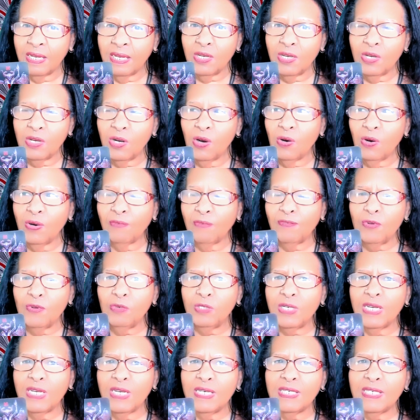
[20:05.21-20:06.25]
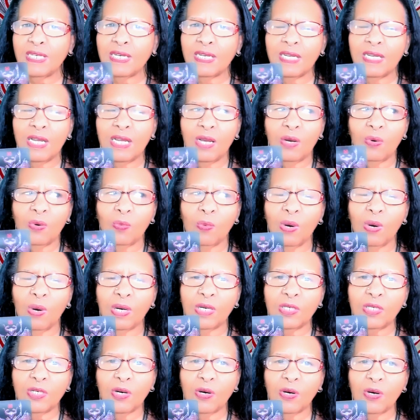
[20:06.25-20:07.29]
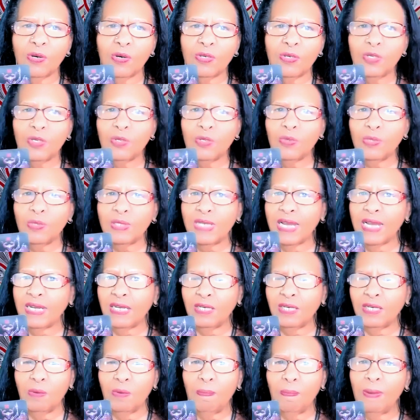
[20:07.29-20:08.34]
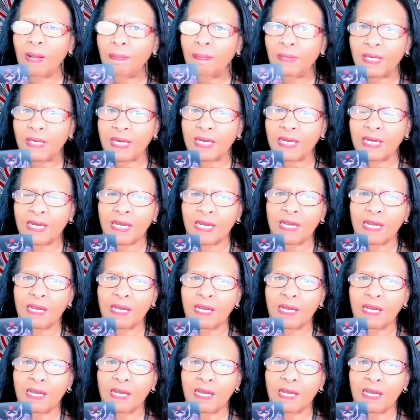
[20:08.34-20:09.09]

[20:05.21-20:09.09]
If you tend to want to turn to and take a little bubbly,